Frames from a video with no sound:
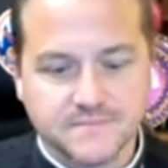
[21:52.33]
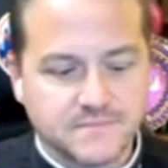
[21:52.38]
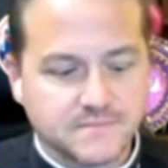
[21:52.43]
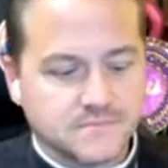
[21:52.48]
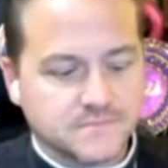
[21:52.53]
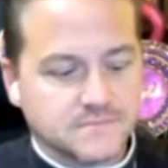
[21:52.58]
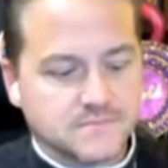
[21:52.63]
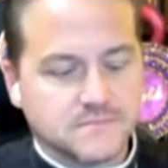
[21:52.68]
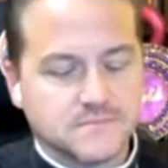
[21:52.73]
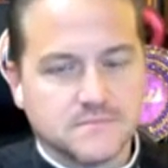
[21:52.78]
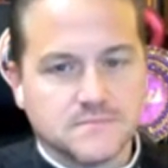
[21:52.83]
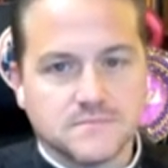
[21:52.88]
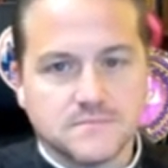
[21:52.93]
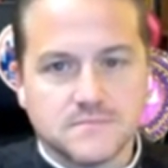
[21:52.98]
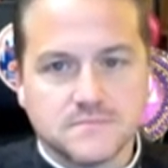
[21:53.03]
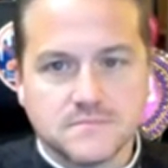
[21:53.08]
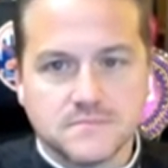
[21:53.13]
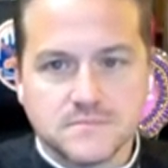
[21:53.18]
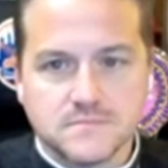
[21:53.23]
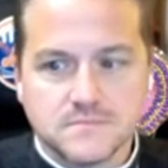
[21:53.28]

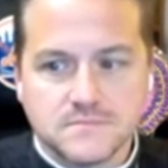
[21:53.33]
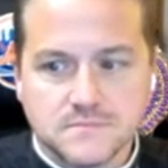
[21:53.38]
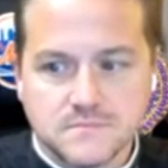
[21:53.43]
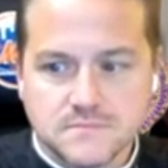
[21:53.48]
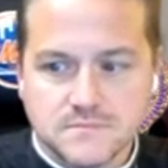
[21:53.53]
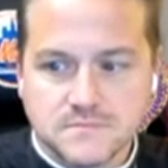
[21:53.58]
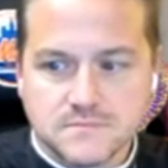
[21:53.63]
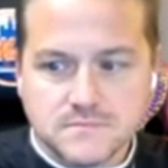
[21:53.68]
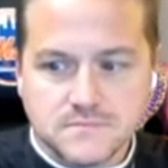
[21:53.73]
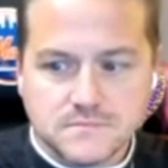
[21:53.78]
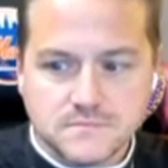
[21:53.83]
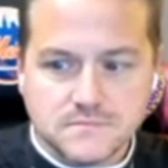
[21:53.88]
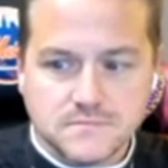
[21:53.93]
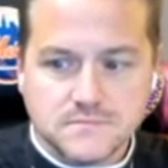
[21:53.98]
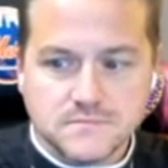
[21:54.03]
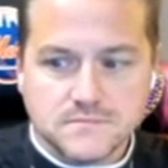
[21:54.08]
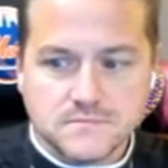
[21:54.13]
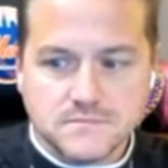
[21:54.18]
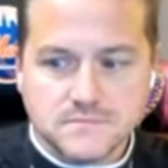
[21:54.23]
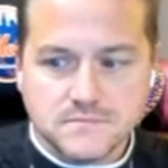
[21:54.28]

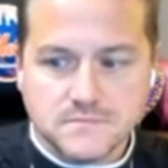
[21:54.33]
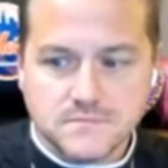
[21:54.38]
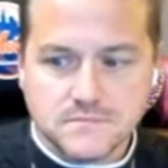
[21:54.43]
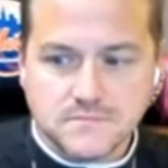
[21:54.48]
(no one is talking)